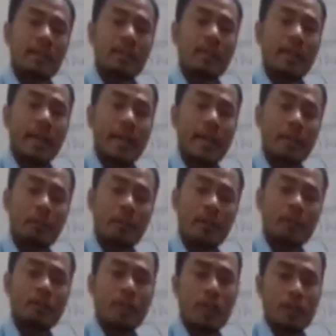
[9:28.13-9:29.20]
the
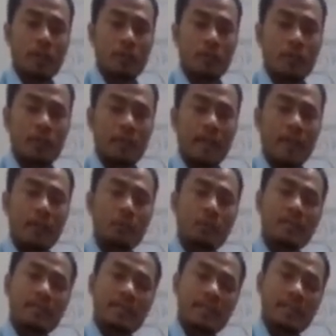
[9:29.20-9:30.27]
helping verb that
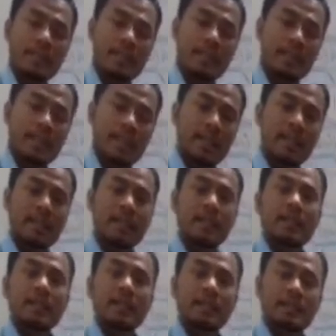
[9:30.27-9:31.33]
we see in
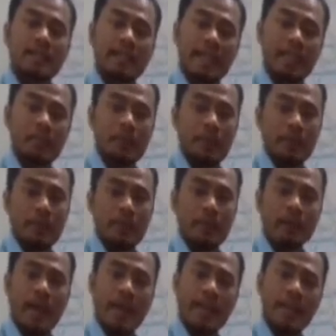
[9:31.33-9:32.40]
the
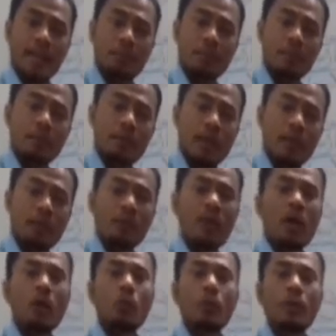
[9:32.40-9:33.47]
statement, that helping
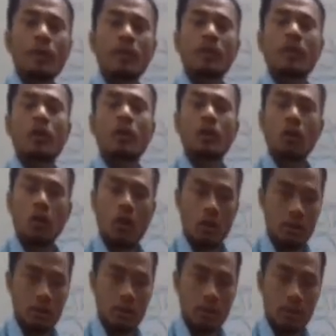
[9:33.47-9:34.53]
verb with
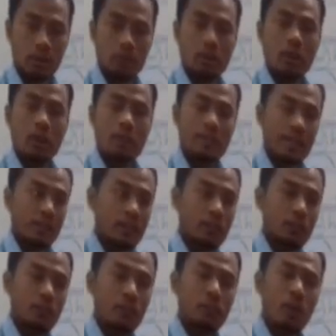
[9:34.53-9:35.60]
not. So
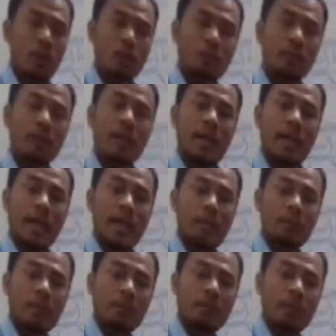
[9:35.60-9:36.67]
contraction form of
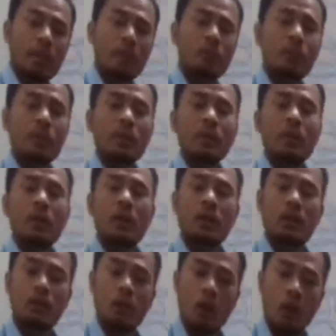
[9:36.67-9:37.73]
helping verb
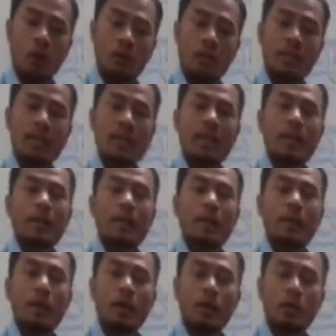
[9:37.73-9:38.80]
with
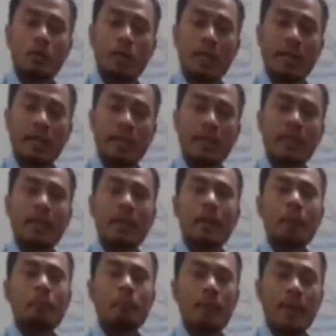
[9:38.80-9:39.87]
not
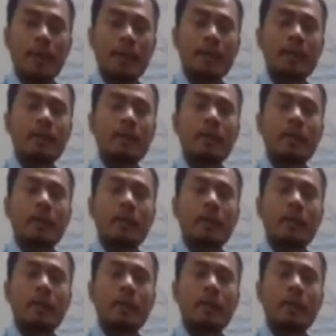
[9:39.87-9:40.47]
together make